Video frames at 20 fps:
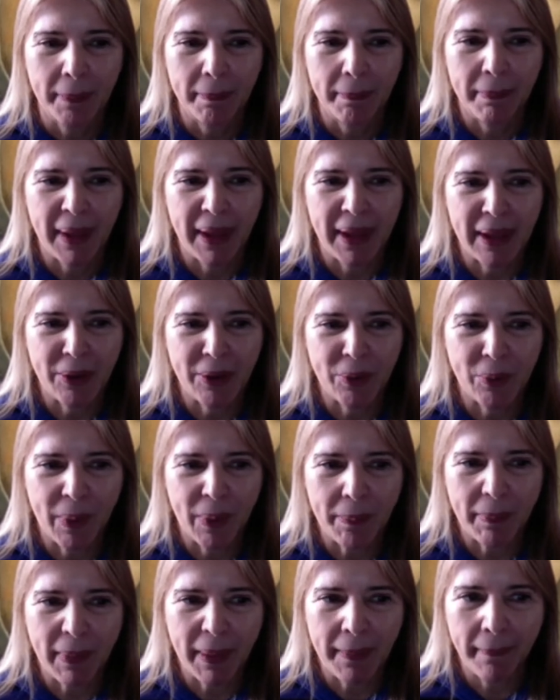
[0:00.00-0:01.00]
may
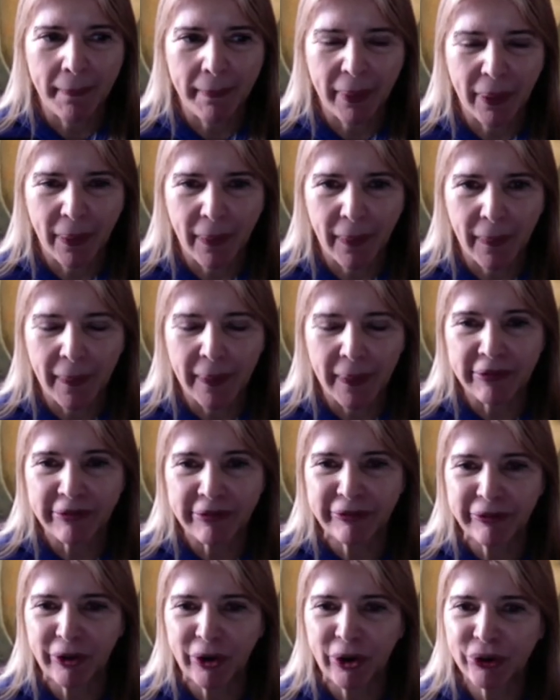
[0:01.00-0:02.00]
remember, the
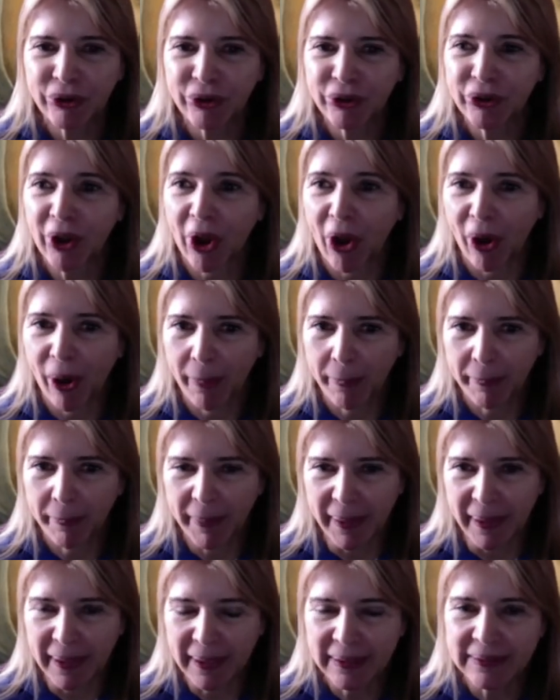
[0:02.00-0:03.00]
first
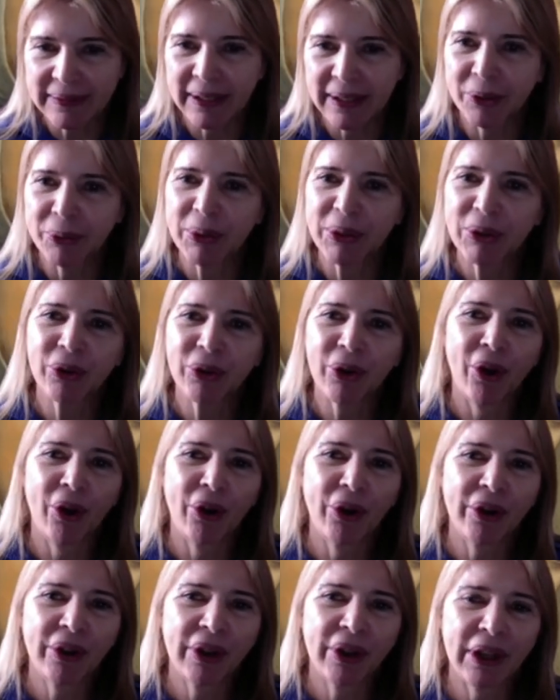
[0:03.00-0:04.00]
topic that we
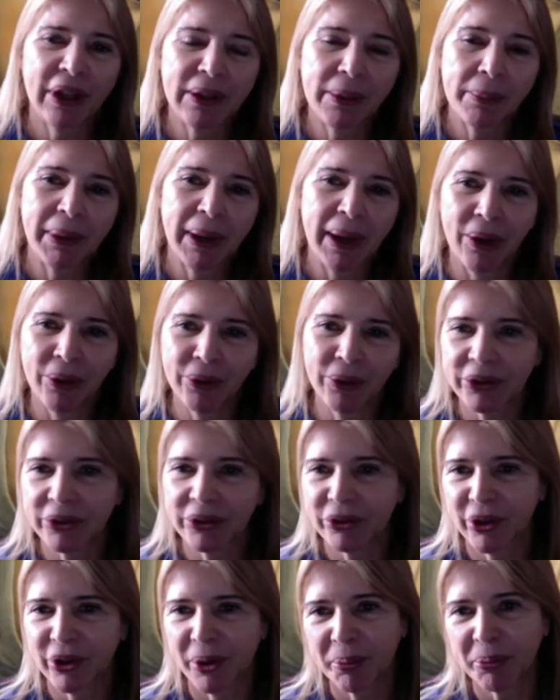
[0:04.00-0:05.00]
talked about
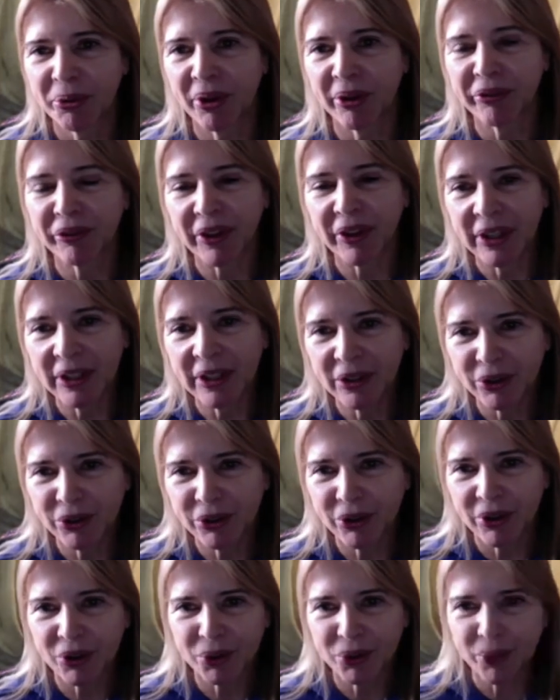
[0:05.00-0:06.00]
in terms of inner
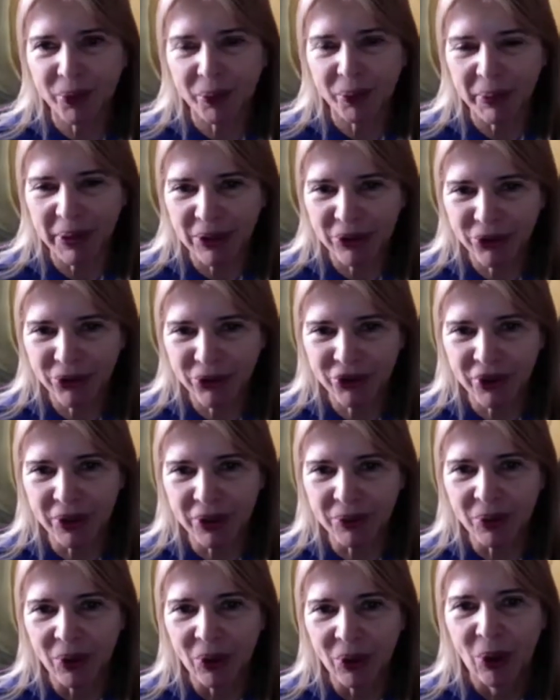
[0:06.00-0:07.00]

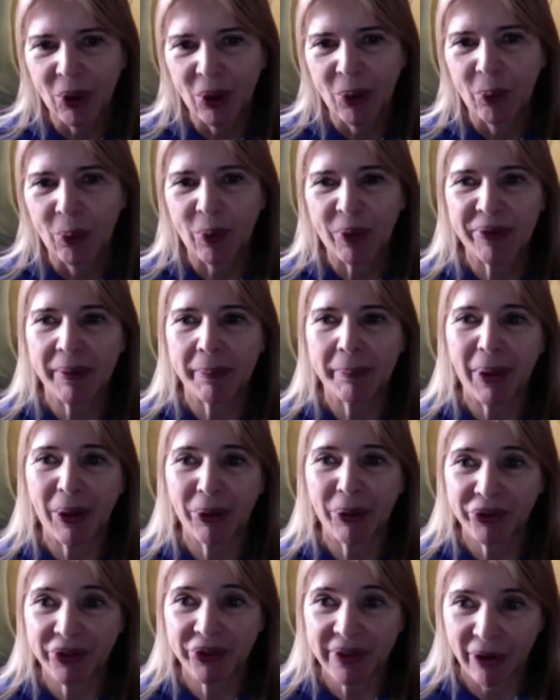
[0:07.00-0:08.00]
transformation was
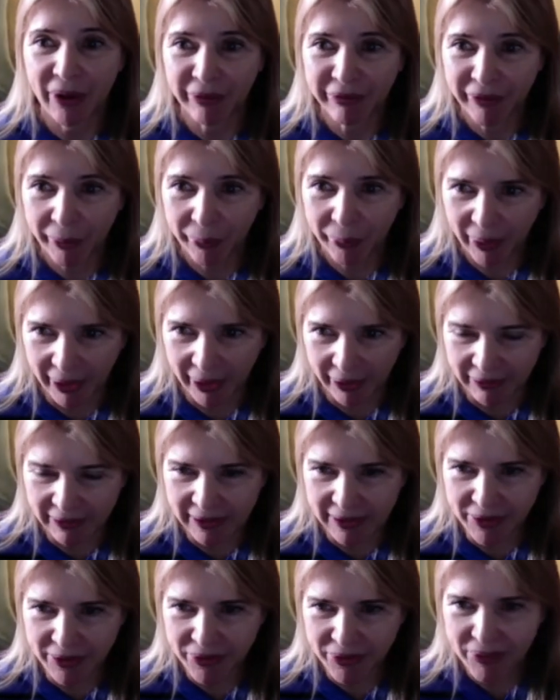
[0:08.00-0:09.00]
about self
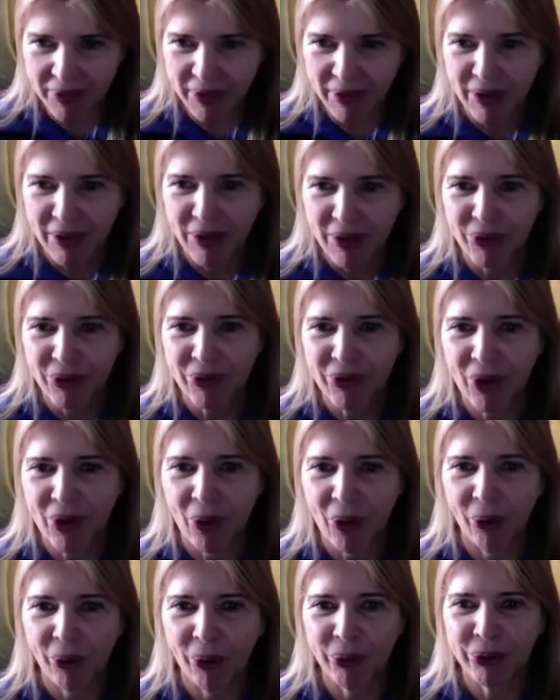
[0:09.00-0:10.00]
awareness.
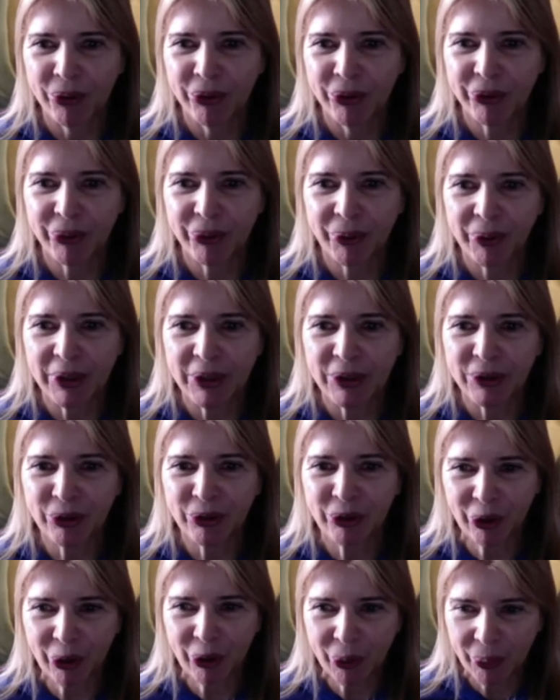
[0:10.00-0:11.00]
So during
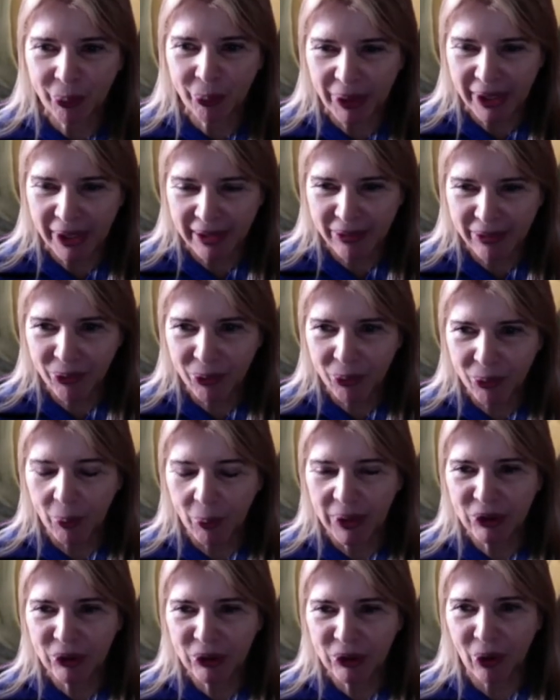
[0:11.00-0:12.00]
two weeks,
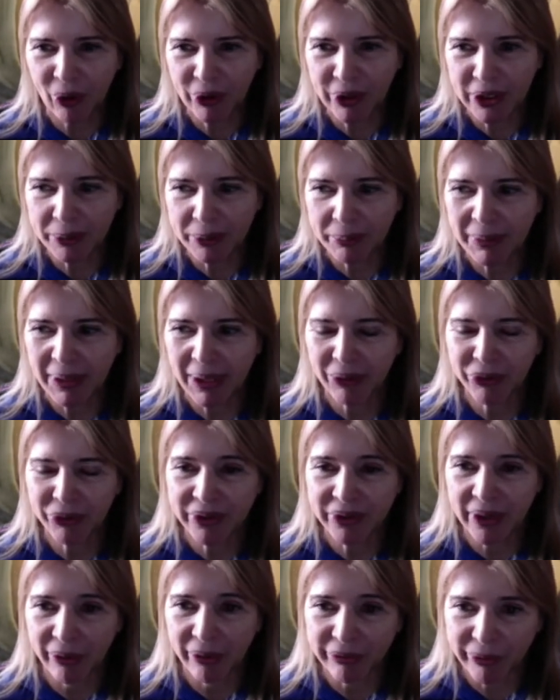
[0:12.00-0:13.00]
we talked about
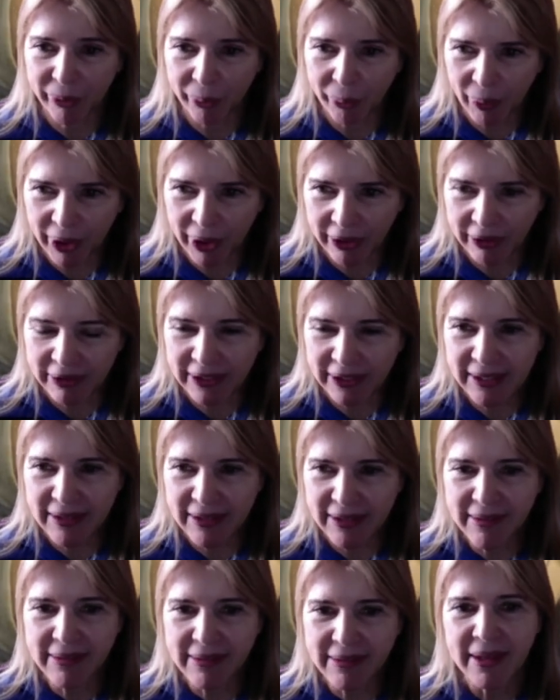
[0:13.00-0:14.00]

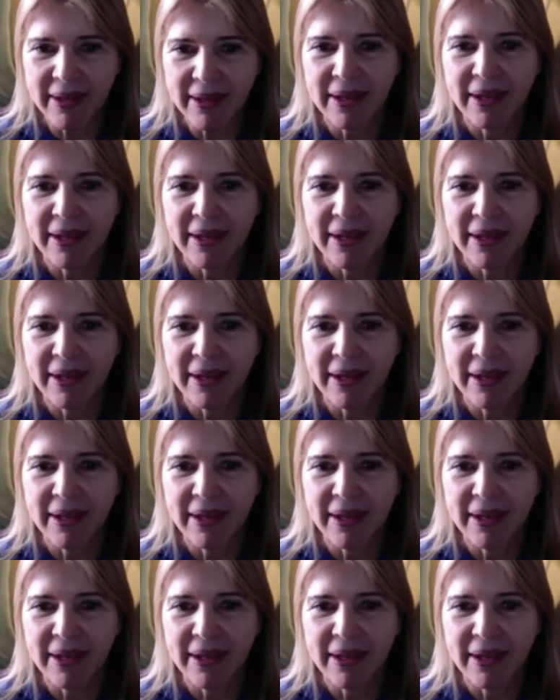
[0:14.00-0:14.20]
self-awareness,